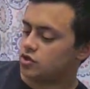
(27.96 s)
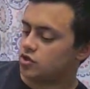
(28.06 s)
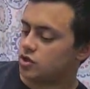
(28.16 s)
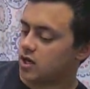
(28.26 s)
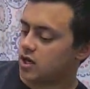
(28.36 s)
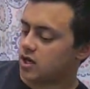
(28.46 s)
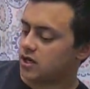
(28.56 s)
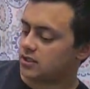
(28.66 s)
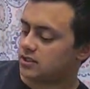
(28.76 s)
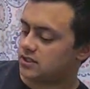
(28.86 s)

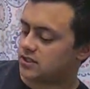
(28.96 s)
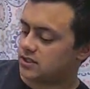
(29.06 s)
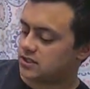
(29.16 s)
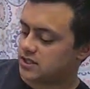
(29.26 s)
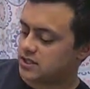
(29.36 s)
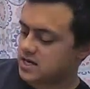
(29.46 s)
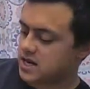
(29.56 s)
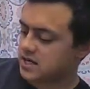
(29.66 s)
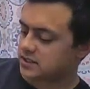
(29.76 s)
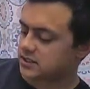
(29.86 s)
John
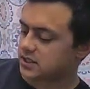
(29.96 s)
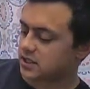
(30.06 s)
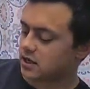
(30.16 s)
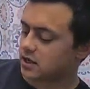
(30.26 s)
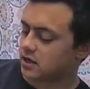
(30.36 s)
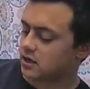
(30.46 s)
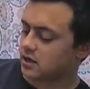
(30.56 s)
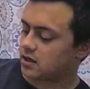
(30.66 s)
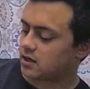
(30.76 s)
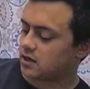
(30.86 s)

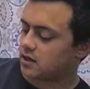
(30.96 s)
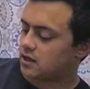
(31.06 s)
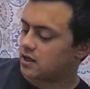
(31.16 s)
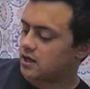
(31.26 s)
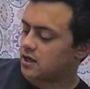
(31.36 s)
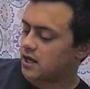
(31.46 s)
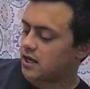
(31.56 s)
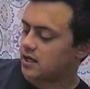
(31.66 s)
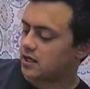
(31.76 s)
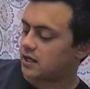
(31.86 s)
Scieszka
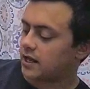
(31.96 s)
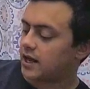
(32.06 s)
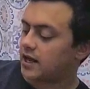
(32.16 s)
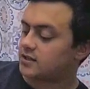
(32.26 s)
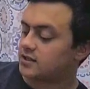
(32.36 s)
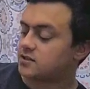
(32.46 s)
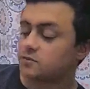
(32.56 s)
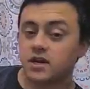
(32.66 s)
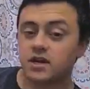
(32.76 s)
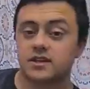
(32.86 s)
and Lane
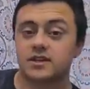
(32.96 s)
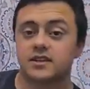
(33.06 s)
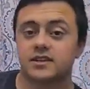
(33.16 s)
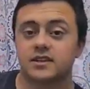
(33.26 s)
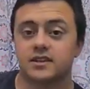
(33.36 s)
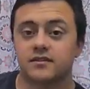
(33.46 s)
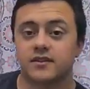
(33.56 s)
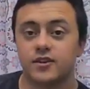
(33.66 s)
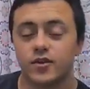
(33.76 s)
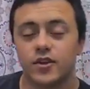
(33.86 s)
Smith. If
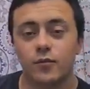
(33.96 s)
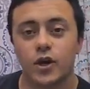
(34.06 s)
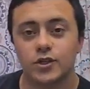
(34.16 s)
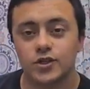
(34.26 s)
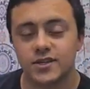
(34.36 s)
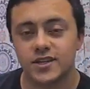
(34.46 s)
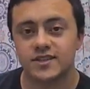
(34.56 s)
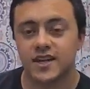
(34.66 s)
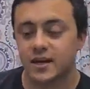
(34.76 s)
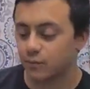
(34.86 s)
either of them watches
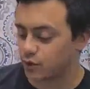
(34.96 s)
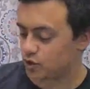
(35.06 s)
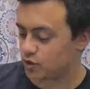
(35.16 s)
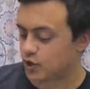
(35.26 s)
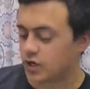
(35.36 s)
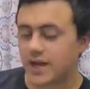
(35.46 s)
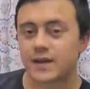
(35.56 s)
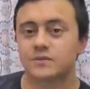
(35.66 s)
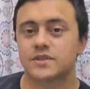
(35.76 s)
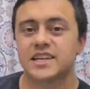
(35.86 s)
this and I butchered your
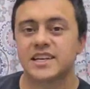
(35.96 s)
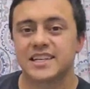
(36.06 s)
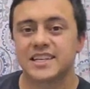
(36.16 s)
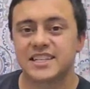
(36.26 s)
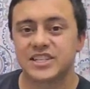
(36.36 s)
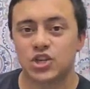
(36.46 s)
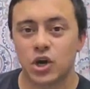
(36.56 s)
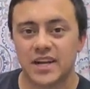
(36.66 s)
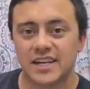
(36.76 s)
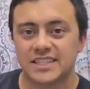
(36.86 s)
names,
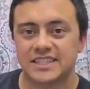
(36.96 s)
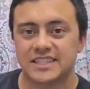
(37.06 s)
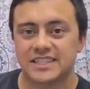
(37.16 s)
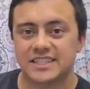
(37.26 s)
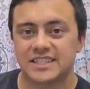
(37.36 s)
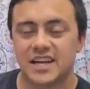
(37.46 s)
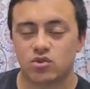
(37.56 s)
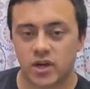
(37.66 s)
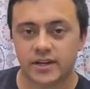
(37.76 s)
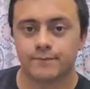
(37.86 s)
sorry, I
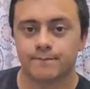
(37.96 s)
tried.